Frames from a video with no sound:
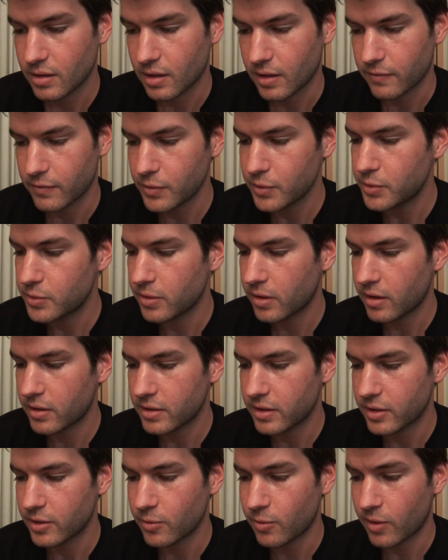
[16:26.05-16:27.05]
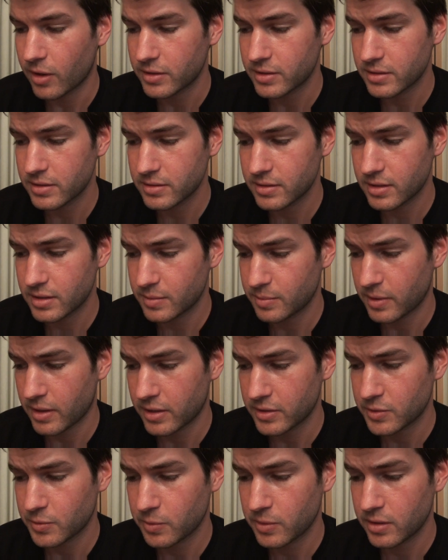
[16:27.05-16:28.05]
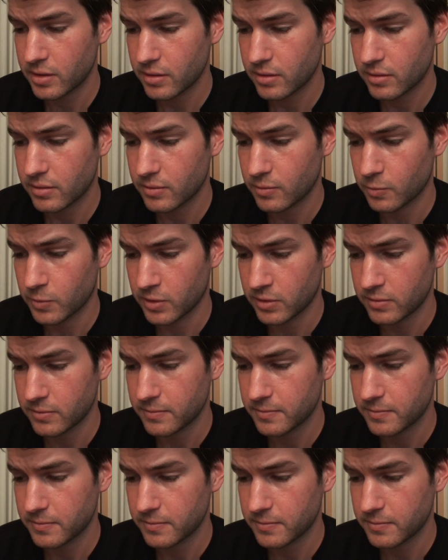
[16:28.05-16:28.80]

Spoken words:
Have you drawn any watches this past week, Will?